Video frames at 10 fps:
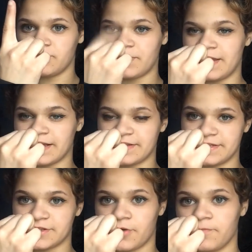Panic at the
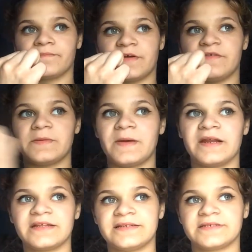Disco. I've liked
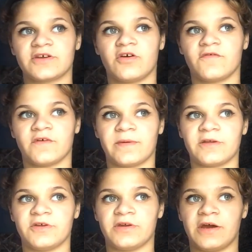Panic at the Disco for about
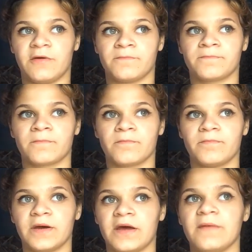a year now,
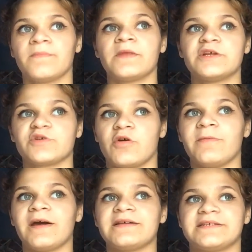but Twenty One
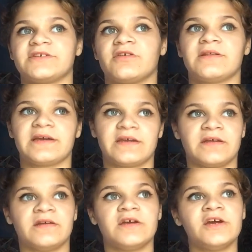Pilots I started
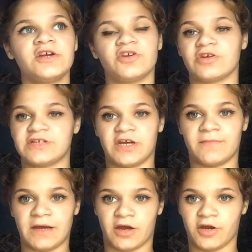liking during Tear in
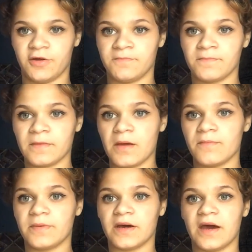My Heart,
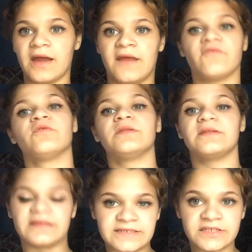but I never really
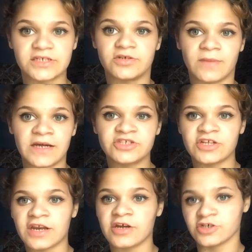listened to too much.
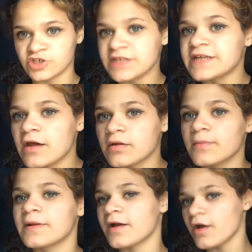And then I heard Stressed Out, and
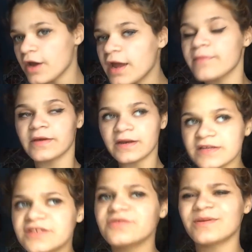I'm like, all right, I'm getting
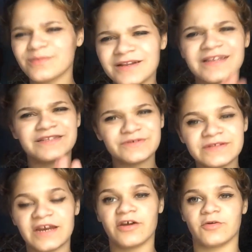into it, I'm getting into
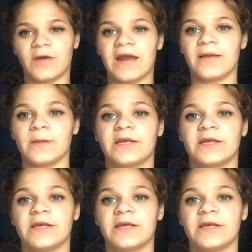it. Then I heard Ride, and I'm